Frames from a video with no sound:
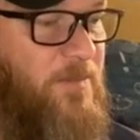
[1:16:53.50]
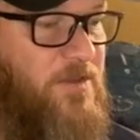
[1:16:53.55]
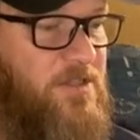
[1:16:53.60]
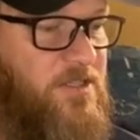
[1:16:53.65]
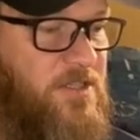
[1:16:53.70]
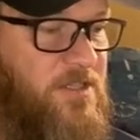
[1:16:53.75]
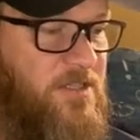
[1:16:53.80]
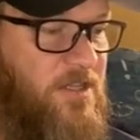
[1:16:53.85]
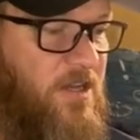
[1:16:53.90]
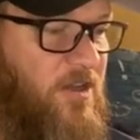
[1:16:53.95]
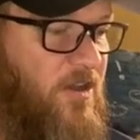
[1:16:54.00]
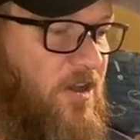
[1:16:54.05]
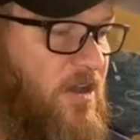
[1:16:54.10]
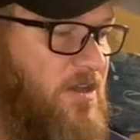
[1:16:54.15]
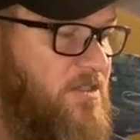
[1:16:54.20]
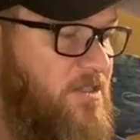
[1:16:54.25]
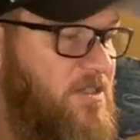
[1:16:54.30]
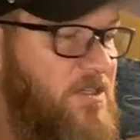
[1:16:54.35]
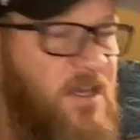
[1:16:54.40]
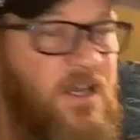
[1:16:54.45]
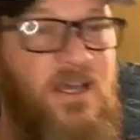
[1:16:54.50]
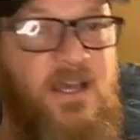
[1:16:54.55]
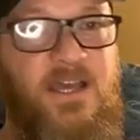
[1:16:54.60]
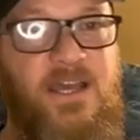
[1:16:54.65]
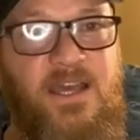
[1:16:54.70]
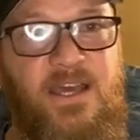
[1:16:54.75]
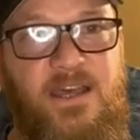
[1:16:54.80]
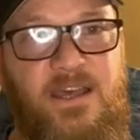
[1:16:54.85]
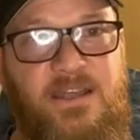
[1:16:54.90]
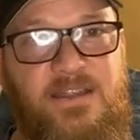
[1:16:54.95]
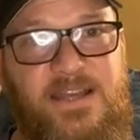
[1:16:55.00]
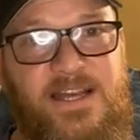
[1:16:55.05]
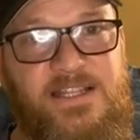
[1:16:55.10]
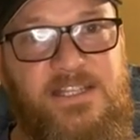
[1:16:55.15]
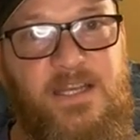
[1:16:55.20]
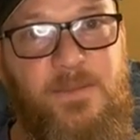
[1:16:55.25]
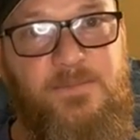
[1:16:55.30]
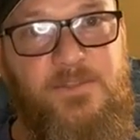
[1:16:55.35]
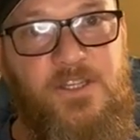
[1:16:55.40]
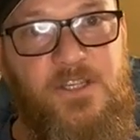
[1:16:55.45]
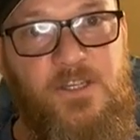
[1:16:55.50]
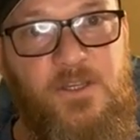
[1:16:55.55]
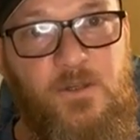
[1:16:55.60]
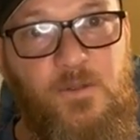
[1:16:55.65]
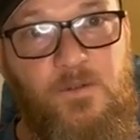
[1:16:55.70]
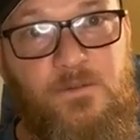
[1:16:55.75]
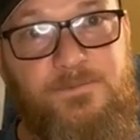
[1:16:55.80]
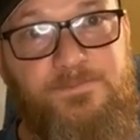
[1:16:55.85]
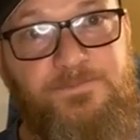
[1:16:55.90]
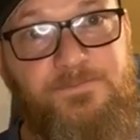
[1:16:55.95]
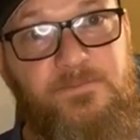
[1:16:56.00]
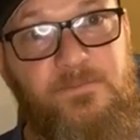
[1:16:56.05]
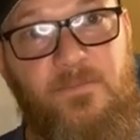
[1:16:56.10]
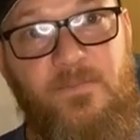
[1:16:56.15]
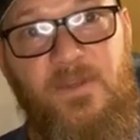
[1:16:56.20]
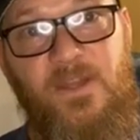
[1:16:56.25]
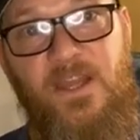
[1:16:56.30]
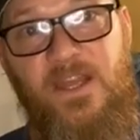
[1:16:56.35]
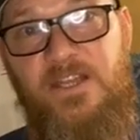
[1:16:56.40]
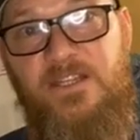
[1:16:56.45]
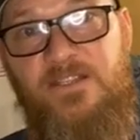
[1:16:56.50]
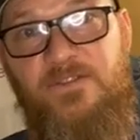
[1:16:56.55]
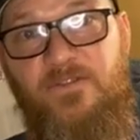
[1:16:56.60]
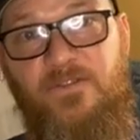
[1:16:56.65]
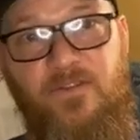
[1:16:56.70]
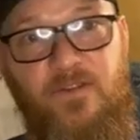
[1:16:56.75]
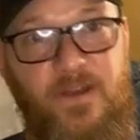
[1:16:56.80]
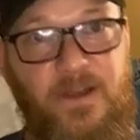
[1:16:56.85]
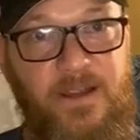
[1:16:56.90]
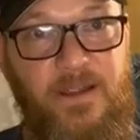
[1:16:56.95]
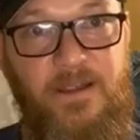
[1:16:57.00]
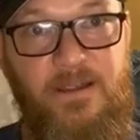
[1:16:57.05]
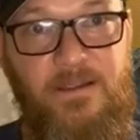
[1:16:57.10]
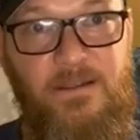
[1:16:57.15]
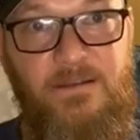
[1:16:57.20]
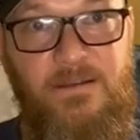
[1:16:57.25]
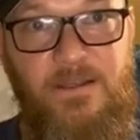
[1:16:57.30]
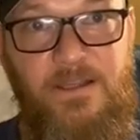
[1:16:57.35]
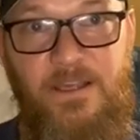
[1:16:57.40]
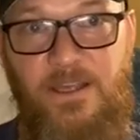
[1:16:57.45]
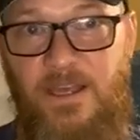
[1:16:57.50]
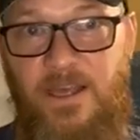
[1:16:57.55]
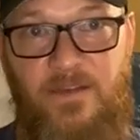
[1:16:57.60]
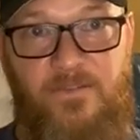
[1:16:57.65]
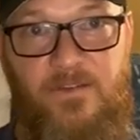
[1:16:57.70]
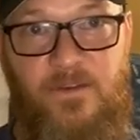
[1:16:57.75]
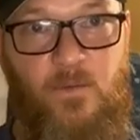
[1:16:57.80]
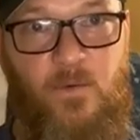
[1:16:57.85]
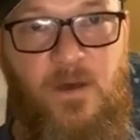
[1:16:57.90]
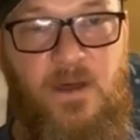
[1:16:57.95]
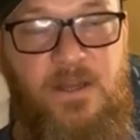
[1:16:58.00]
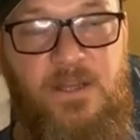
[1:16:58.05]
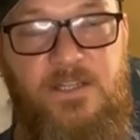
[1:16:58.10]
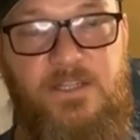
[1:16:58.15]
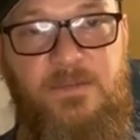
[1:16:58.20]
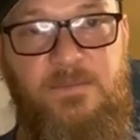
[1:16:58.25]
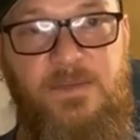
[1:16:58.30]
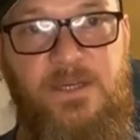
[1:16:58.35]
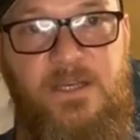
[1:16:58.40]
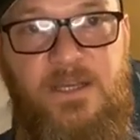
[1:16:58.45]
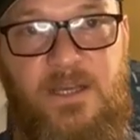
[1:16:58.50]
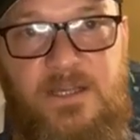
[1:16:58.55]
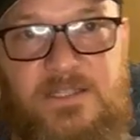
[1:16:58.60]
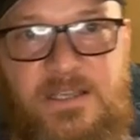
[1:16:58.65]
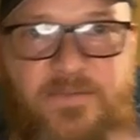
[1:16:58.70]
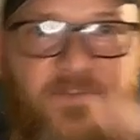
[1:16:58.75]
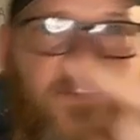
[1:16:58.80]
how much does it cost? That's up to you. It's free if you want it to be,